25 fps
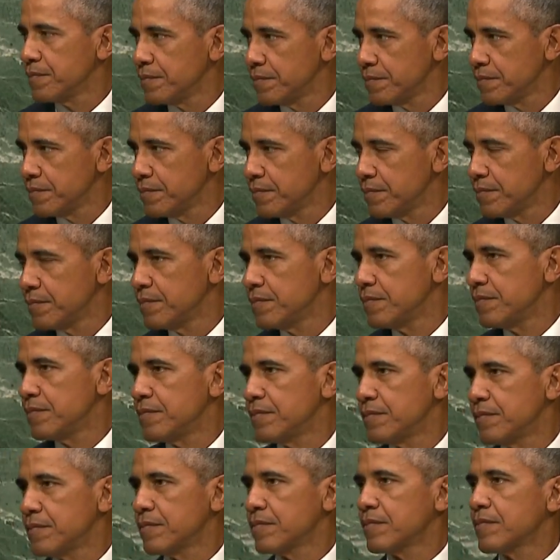
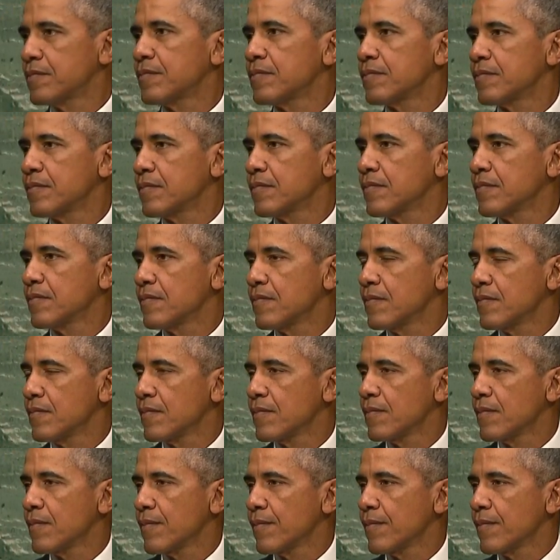(no one is talking)